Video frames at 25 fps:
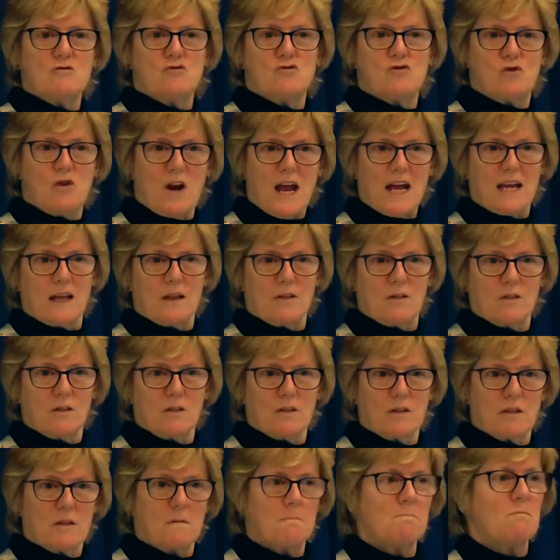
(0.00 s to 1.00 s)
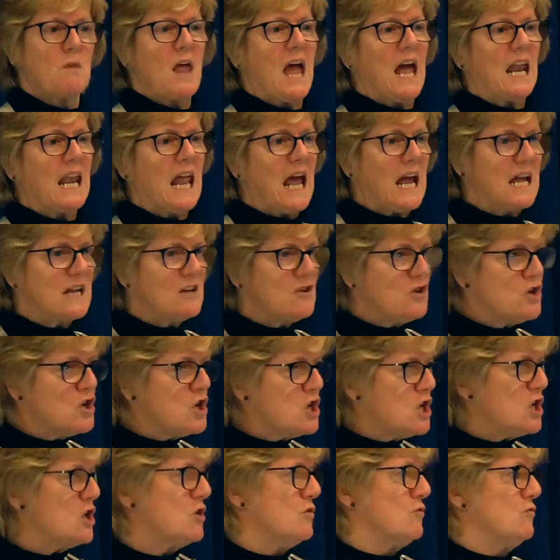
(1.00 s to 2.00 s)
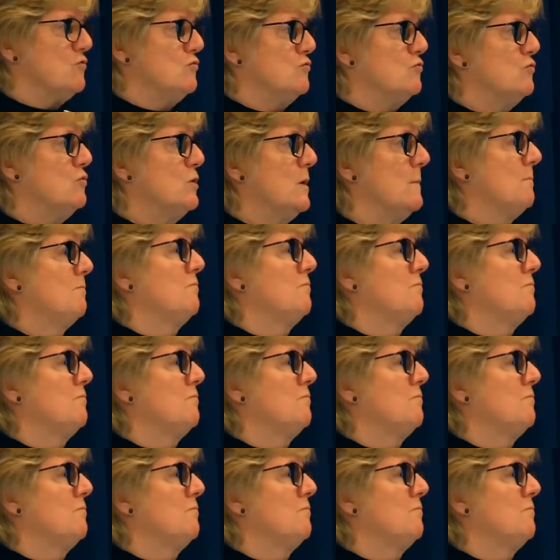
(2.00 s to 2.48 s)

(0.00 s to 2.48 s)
dragons, and I knew